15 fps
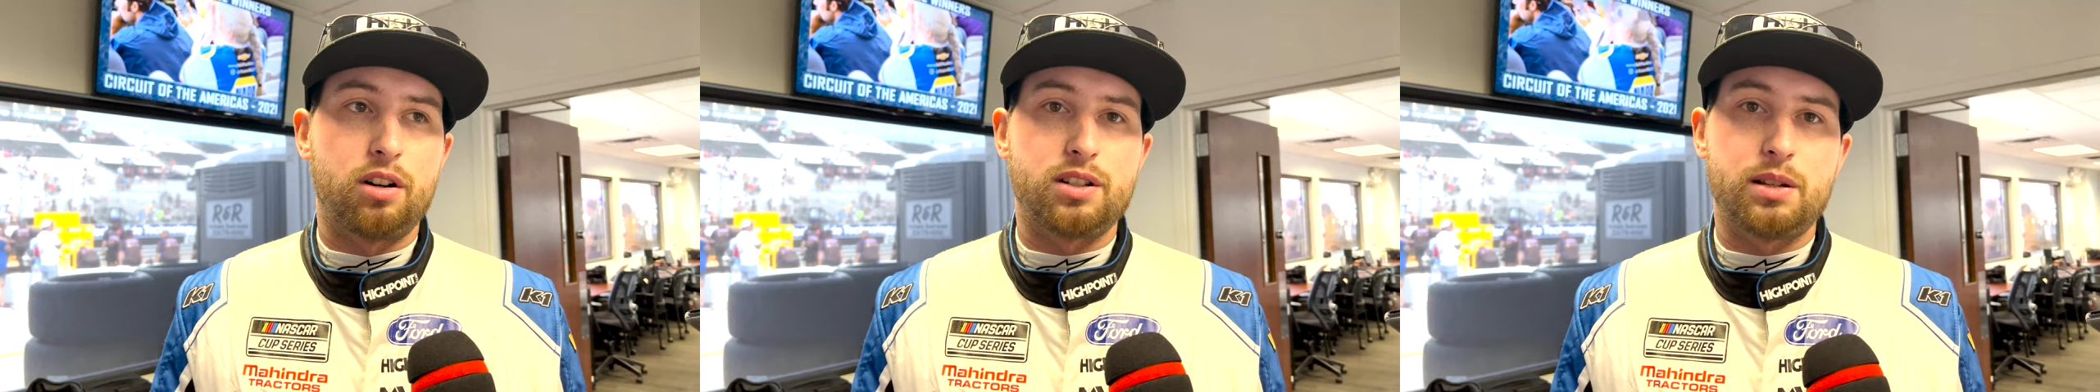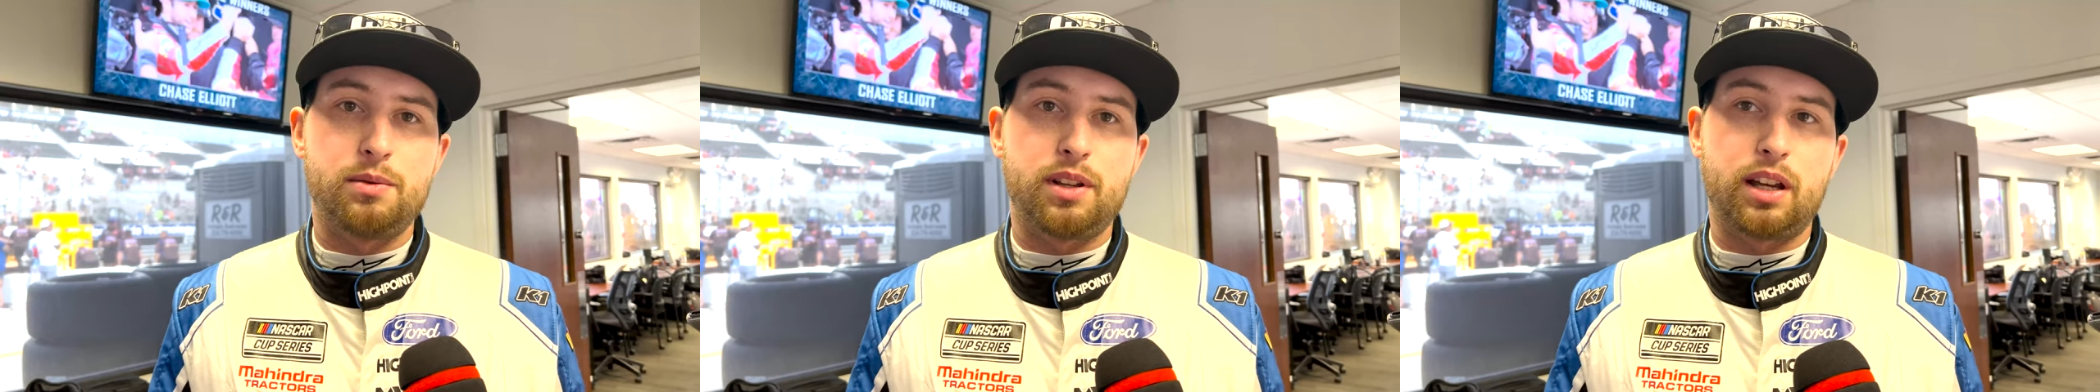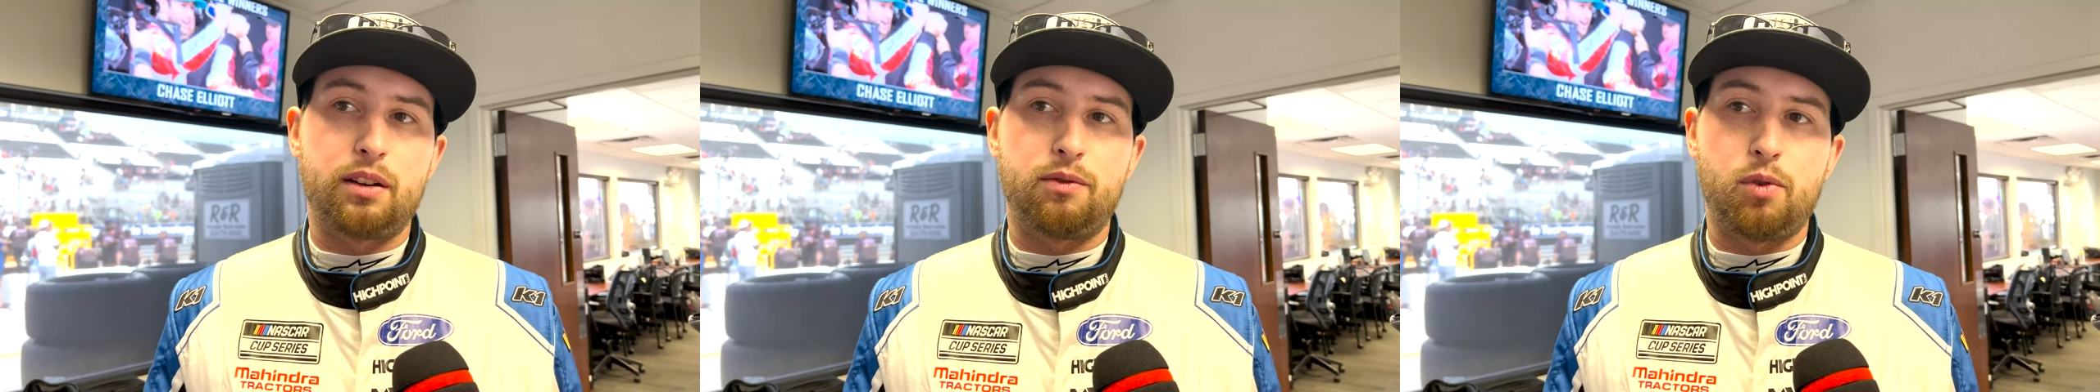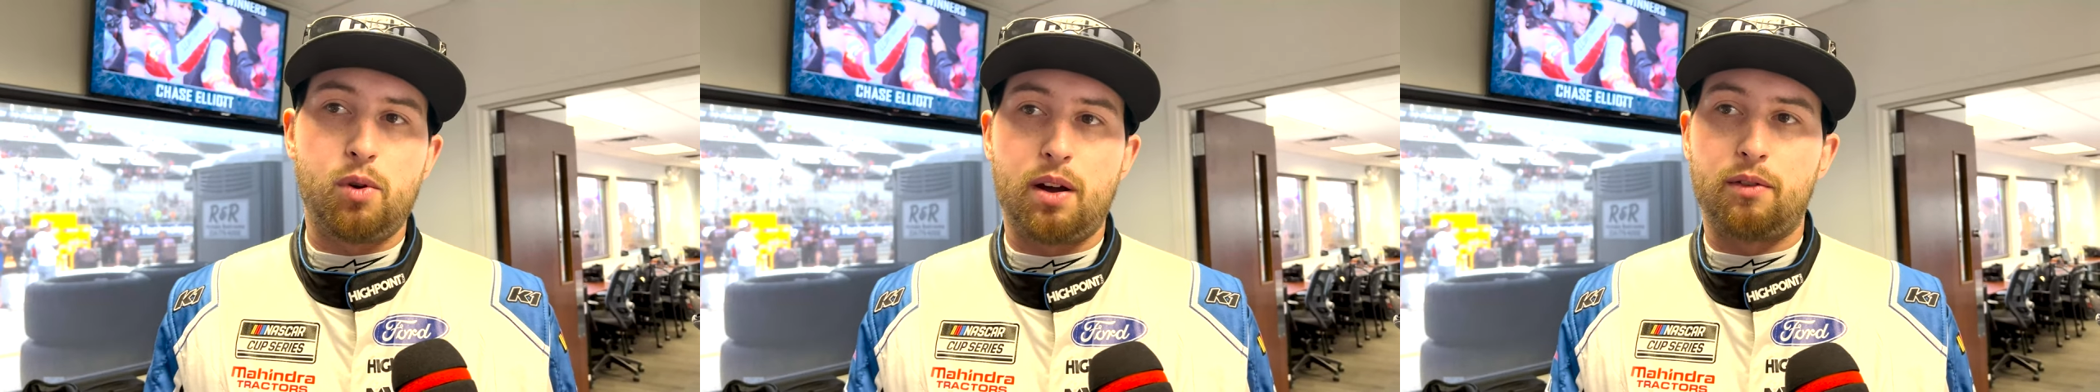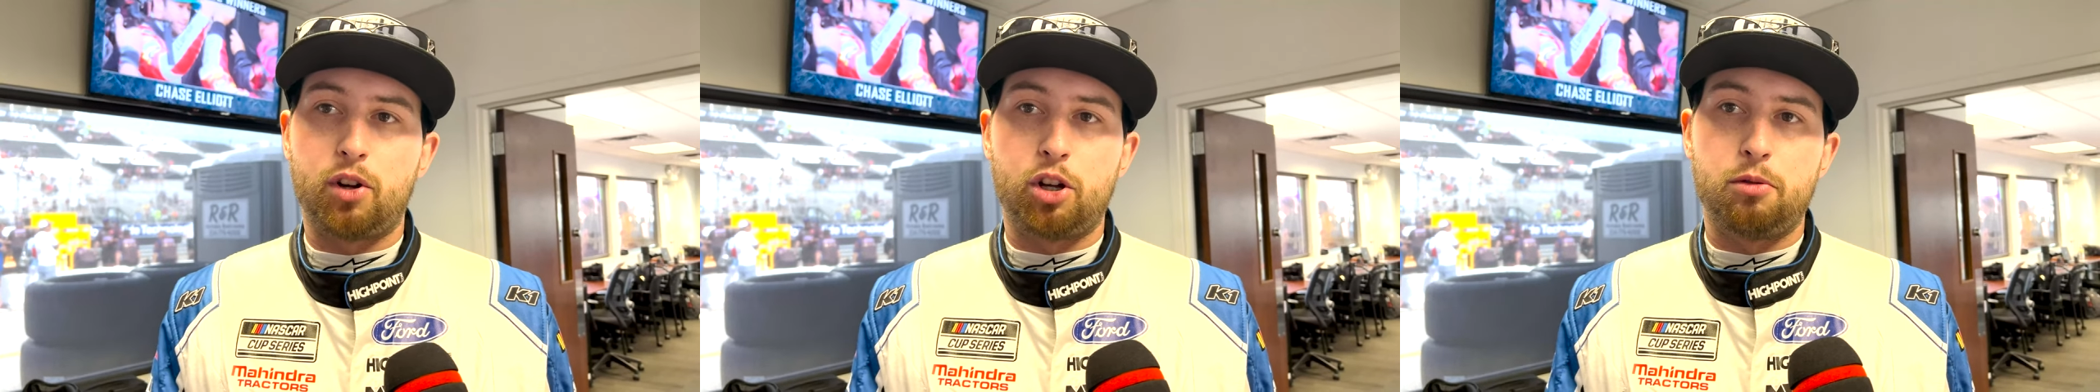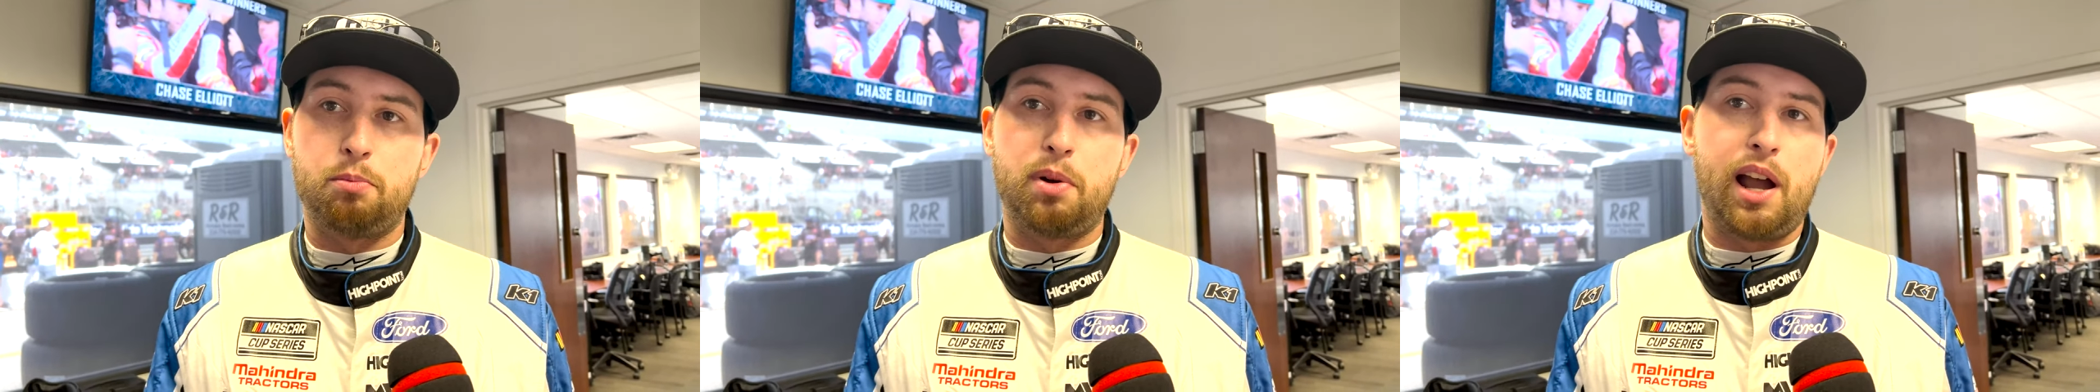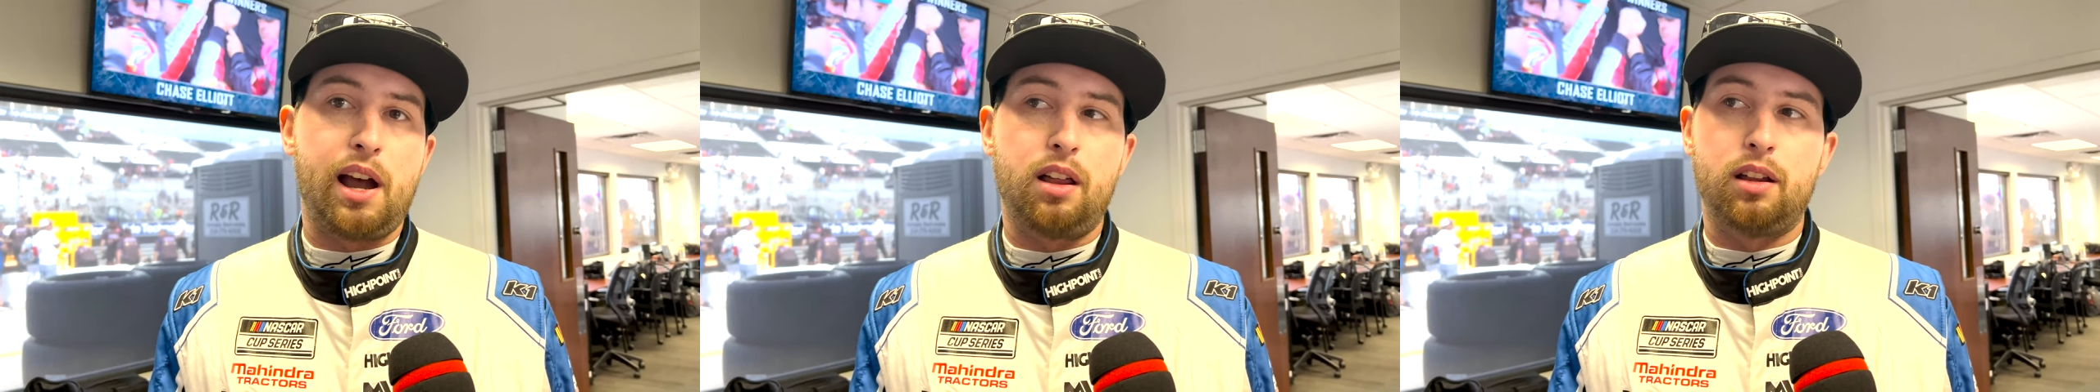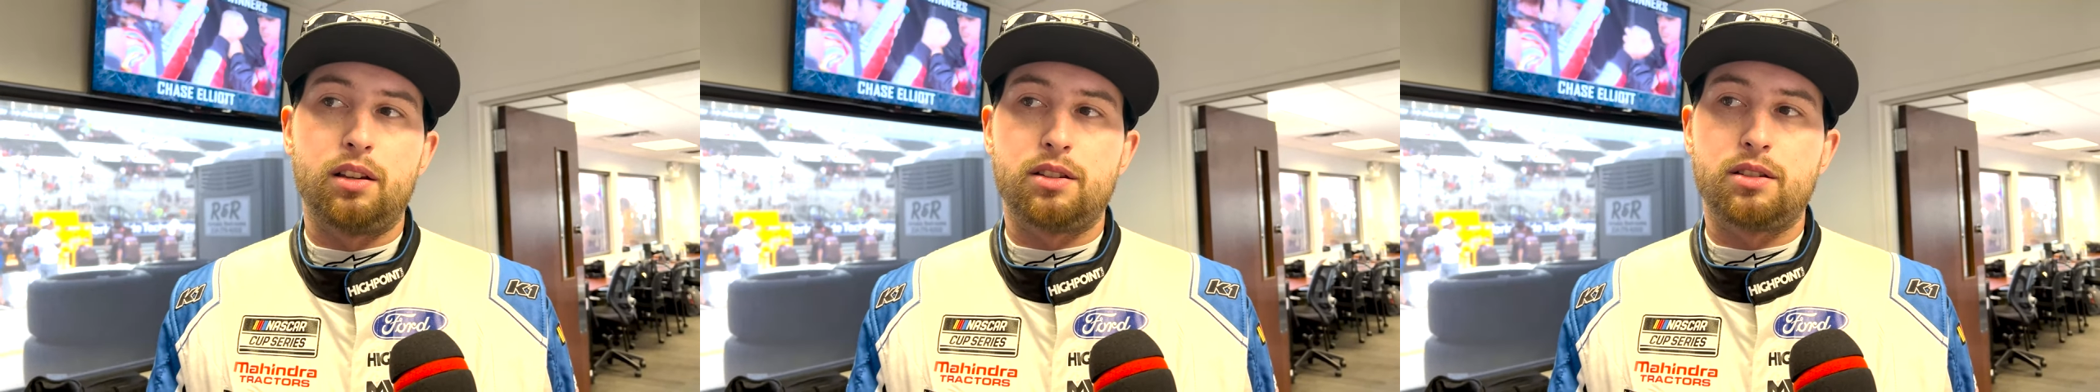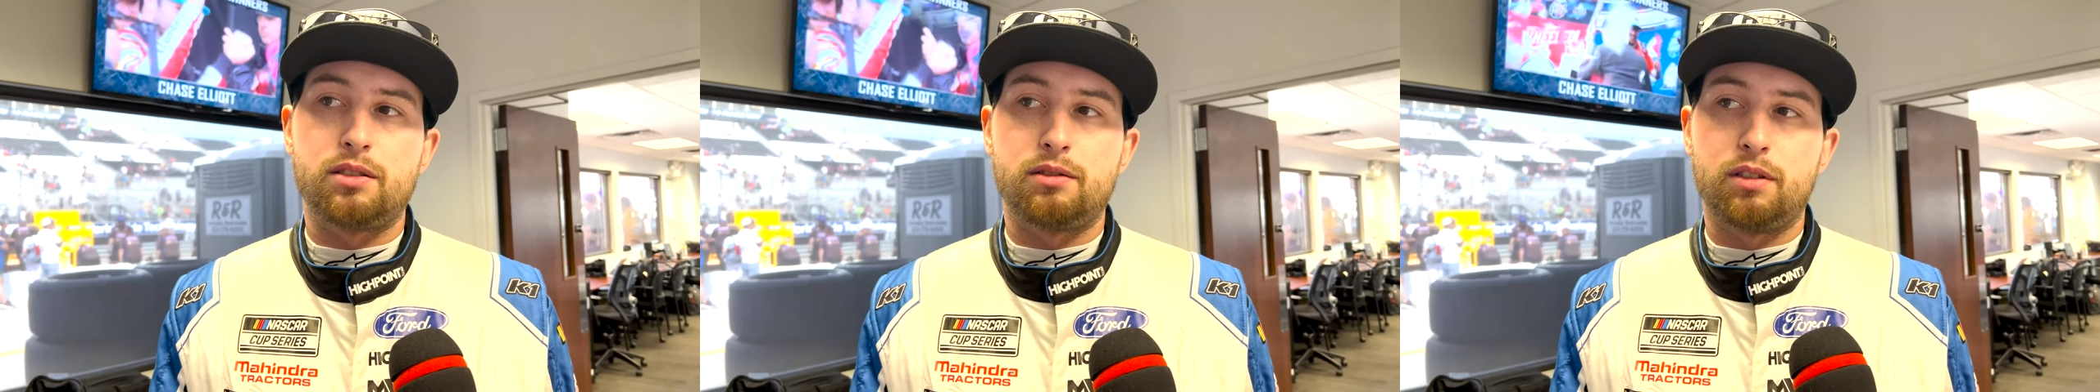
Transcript: it seems like if you have a good balance,